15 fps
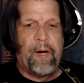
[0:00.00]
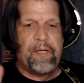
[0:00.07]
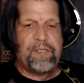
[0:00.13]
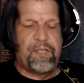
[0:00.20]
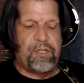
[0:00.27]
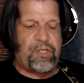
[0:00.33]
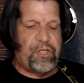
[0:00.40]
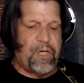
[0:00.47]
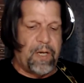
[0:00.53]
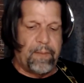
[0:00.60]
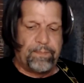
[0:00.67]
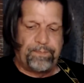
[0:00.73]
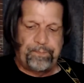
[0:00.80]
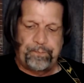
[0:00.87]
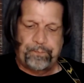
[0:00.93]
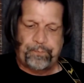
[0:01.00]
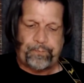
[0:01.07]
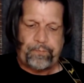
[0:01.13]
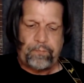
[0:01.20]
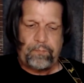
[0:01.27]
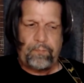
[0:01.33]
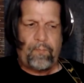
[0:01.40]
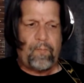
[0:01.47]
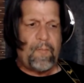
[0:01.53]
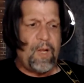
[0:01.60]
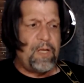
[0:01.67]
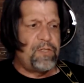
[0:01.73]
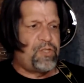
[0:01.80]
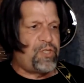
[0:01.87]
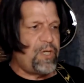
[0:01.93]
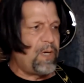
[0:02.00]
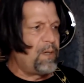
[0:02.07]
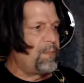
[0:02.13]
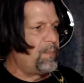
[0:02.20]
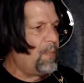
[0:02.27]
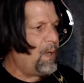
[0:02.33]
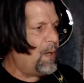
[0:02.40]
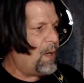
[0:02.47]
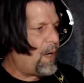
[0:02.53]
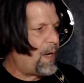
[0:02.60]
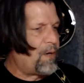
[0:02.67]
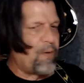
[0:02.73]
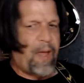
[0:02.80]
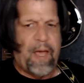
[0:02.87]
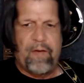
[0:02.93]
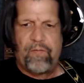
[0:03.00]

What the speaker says: is a shim? A shim, I don't have